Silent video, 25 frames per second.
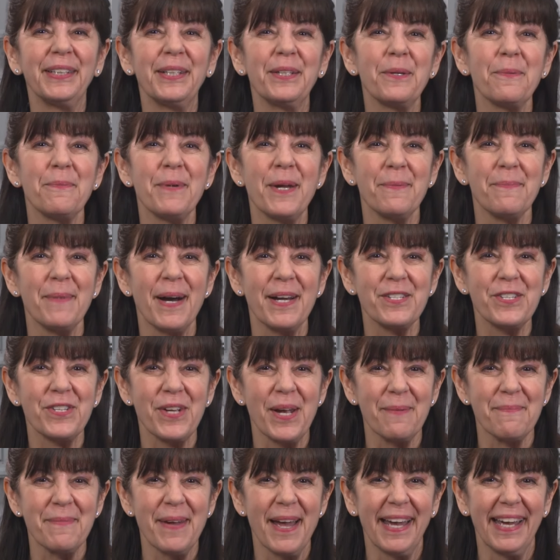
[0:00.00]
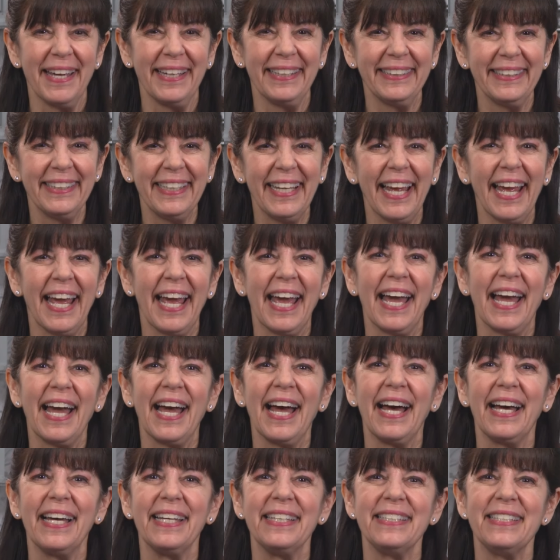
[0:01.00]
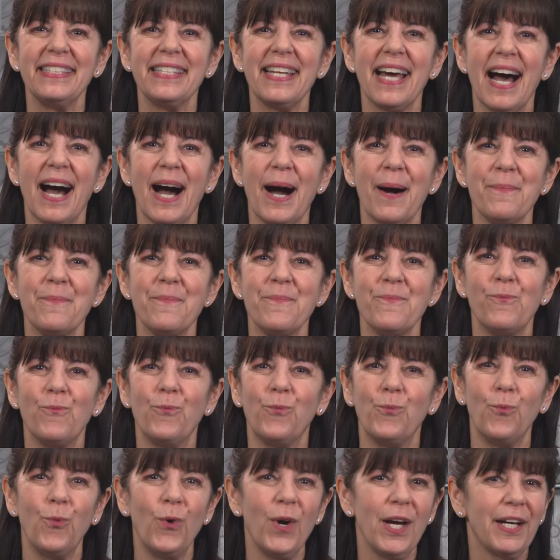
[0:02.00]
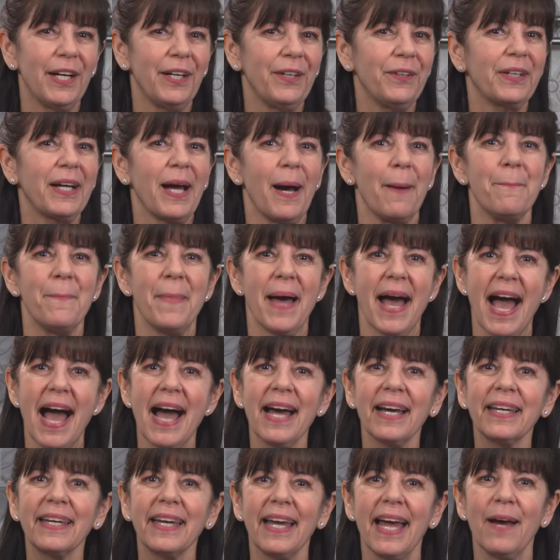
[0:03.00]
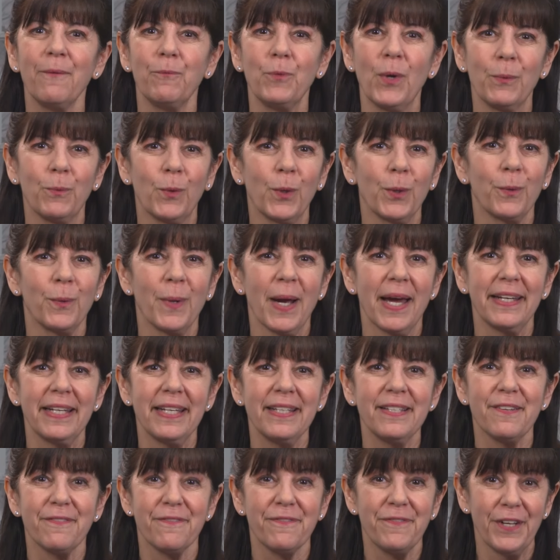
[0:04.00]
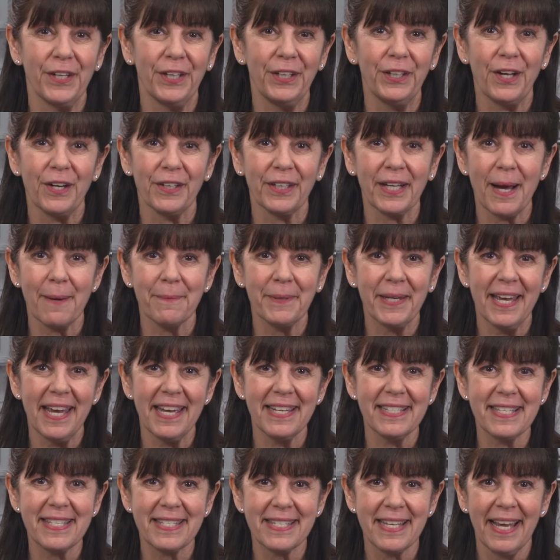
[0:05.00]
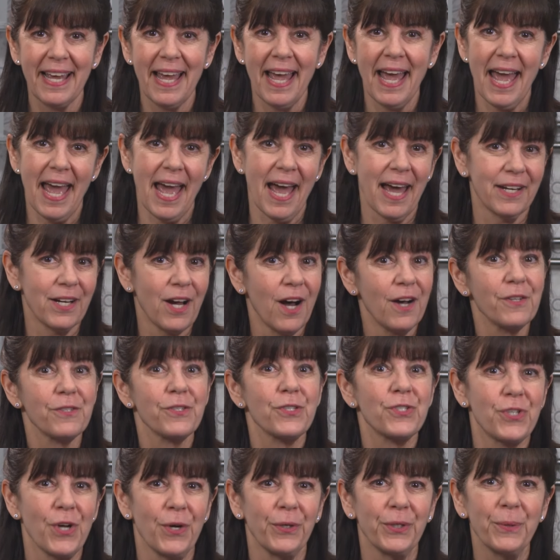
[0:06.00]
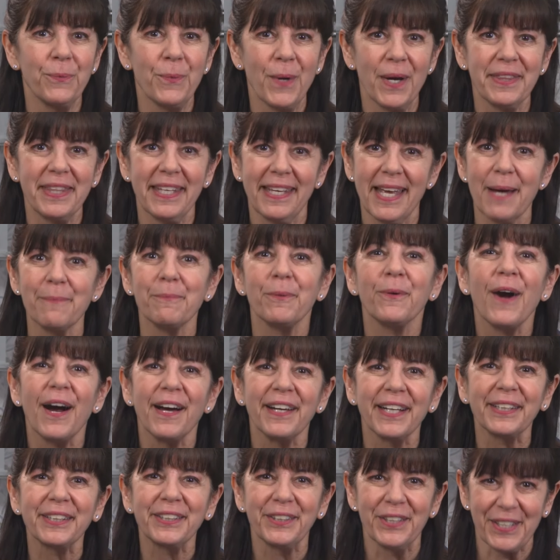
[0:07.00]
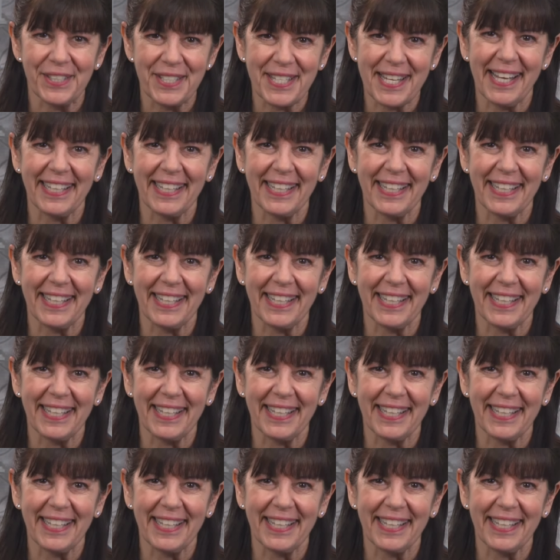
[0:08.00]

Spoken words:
a little bit of my champagne, and we'll come back when we're ready to fill our cupcakes, and I'll show you what the end product looks